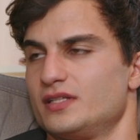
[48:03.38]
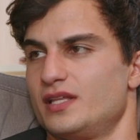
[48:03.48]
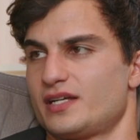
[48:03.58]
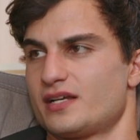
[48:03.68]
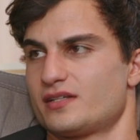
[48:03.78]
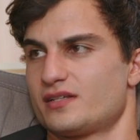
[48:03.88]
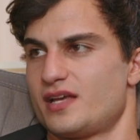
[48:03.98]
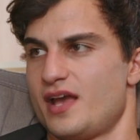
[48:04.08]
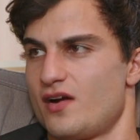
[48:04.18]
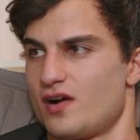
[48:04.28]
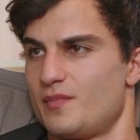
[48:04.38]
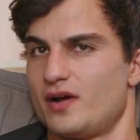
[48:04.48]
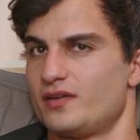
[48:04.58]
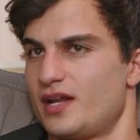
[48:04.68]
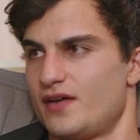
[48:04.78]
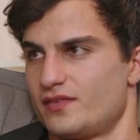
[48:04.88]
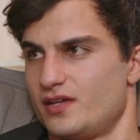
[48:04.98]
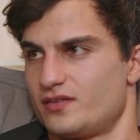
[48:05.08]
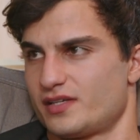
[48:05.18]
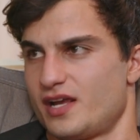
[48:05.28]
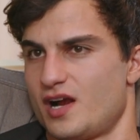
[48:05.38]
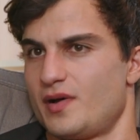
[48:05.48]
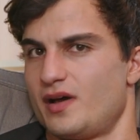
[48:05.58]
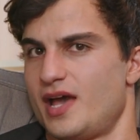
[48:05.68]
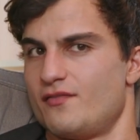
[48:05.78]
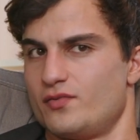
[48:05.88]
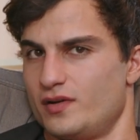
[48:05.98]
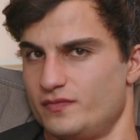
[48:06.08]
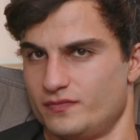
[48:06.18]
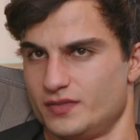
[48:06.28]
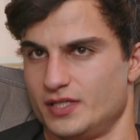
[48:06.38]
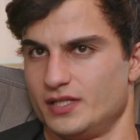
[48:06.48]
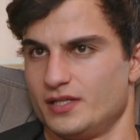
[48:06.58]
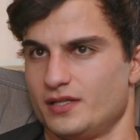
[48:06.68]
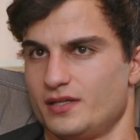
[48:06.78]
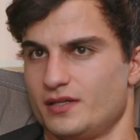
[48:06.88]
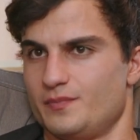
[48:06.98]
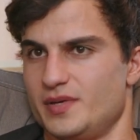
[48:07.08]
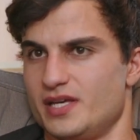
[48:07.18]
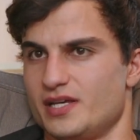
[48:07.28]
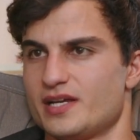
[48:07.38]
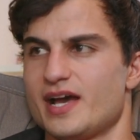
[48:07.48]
Like I care about not having haters. I care about everyone being you